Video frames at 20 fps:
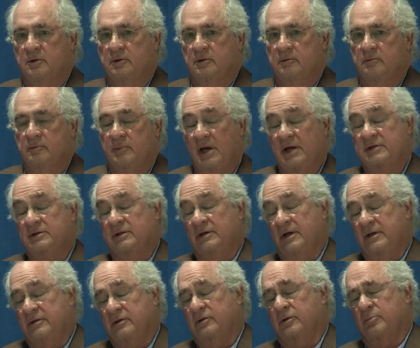actually I
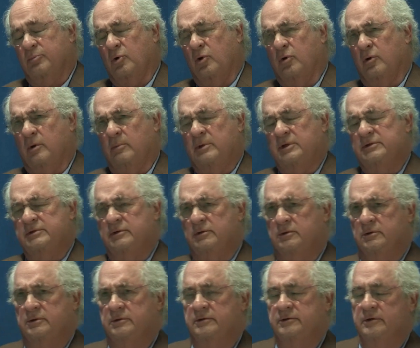think the program may still
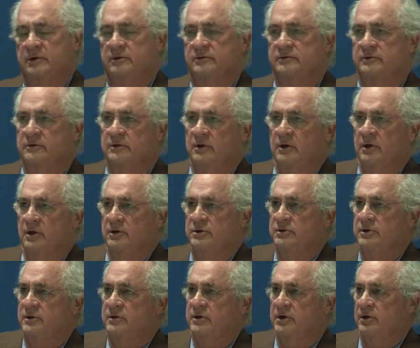exist, a
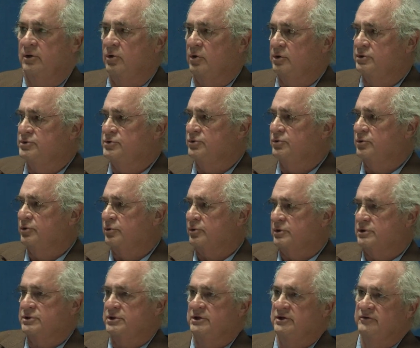thing called Junior
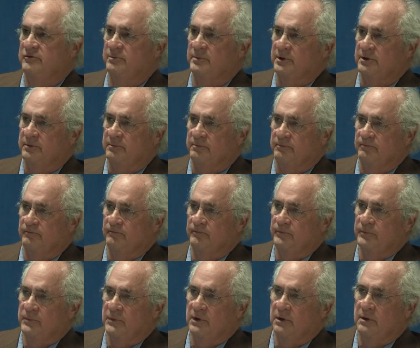Achievement,
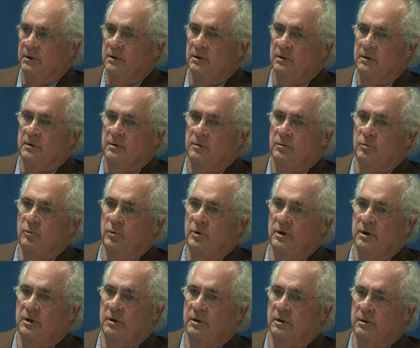
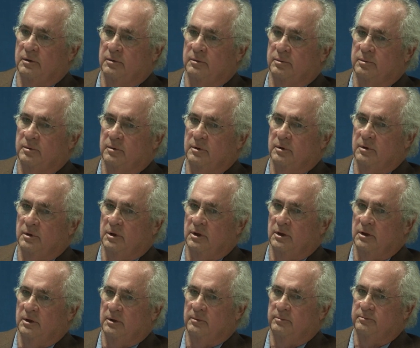where,
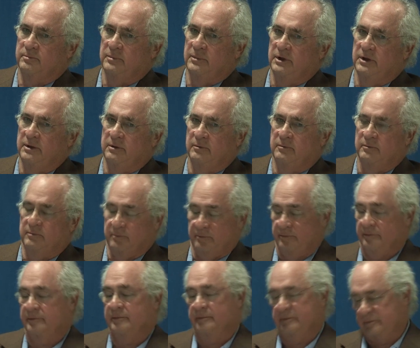and
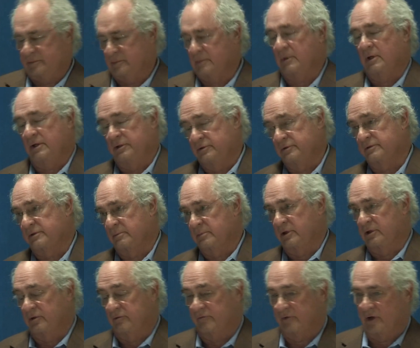I used to be
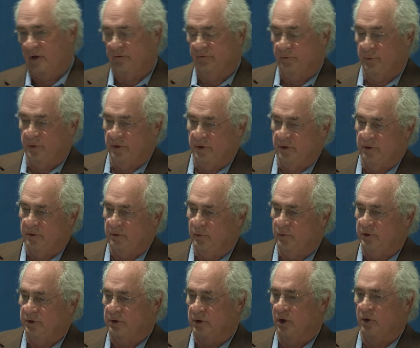involved with it,
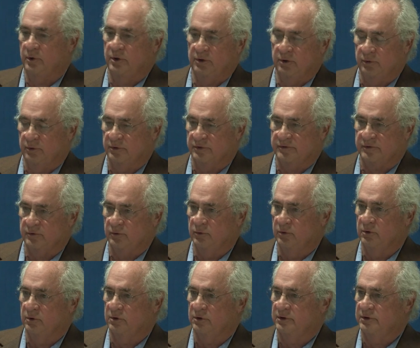we'd go into a
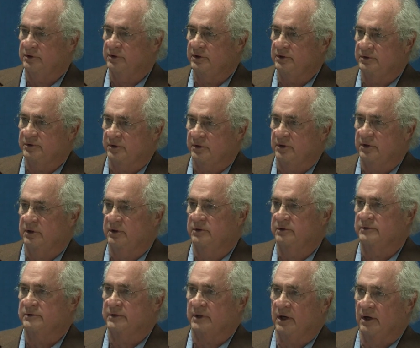school and teach the
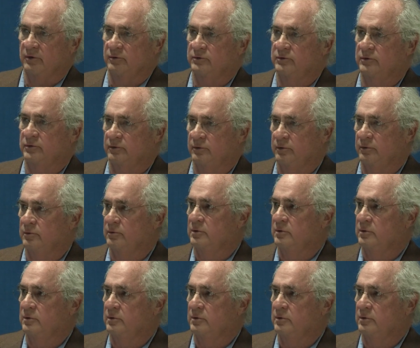kids how to